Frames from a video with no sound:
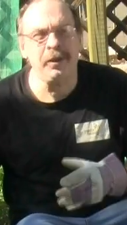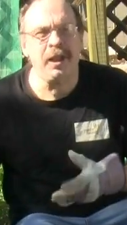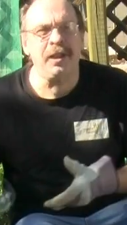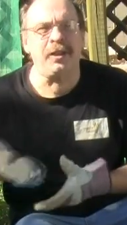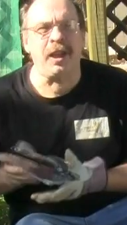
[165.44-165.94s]

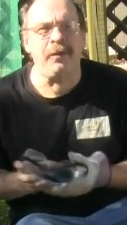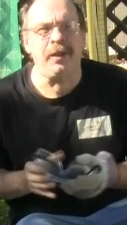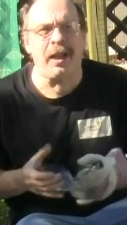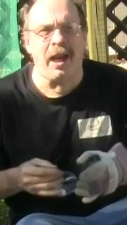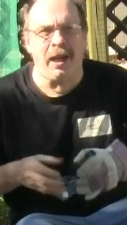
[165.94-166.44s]
and
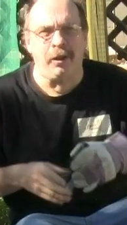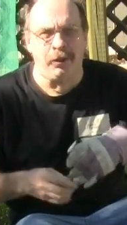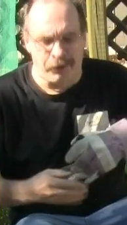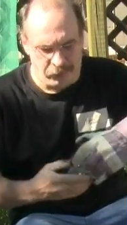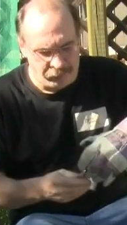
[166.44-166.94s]
safety
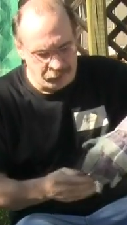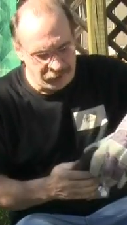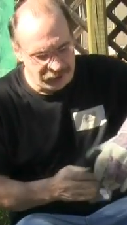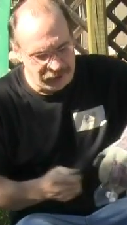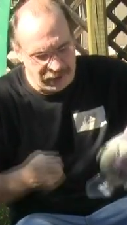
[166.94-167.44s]
goggles
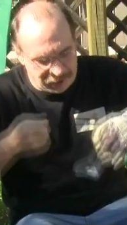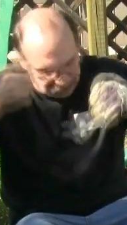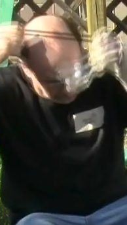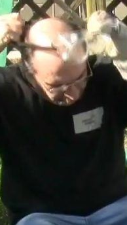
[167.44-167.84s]
for this task.